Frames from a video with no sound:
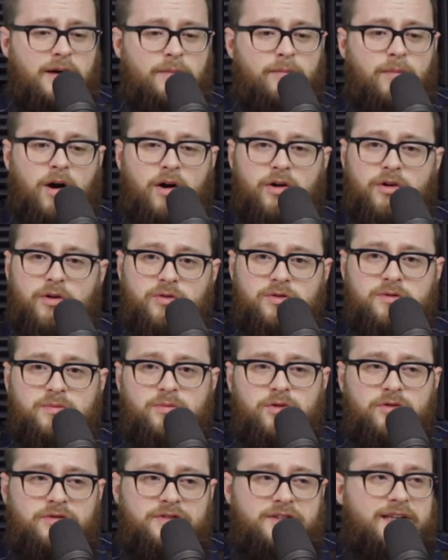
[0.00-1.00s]
Mario's
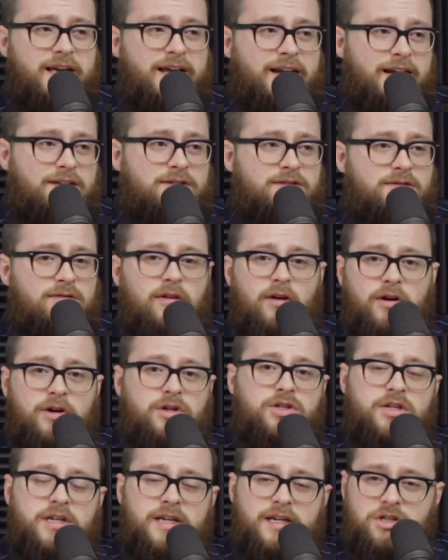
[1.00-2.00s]
moveset is
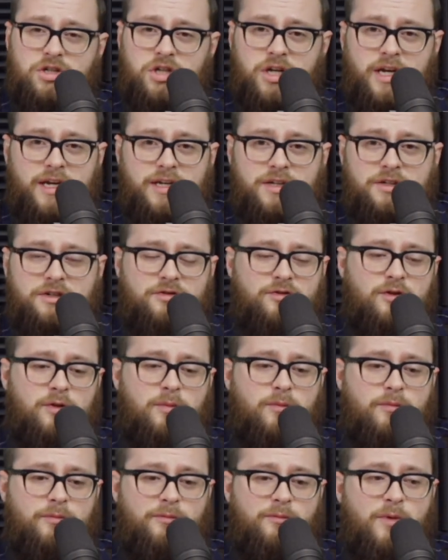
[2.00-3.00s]
largely unchanged
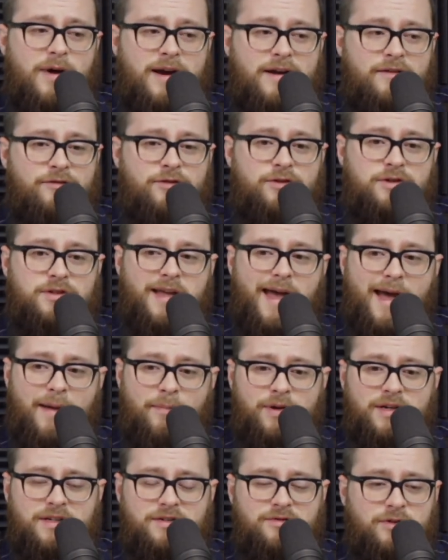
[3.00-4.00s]
from when it first
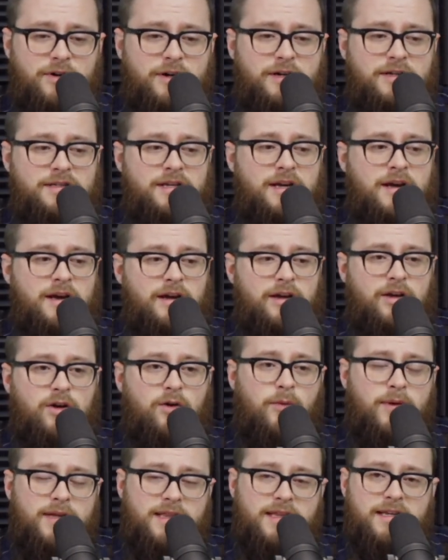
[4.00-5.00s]
happened as far as, you
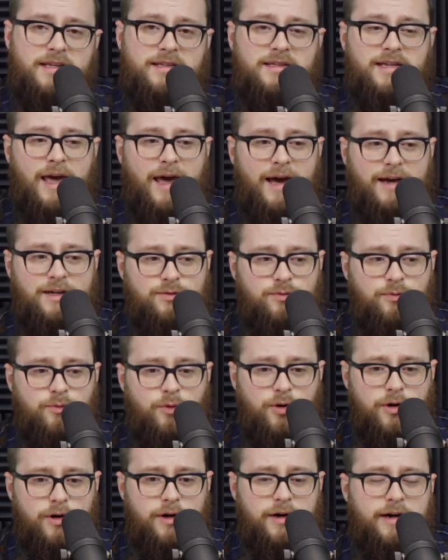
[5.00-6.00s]
know, what the attacks
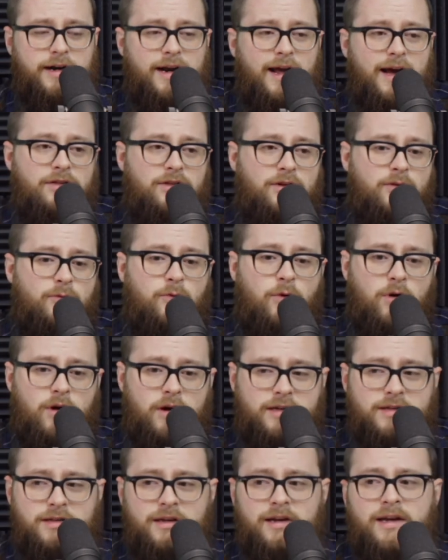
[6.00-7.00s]
were and how they
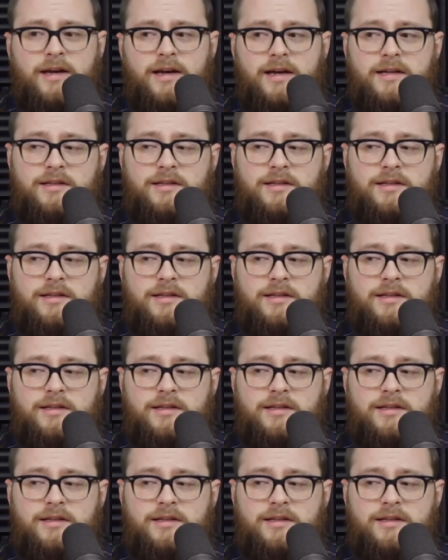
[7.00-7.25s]
worked.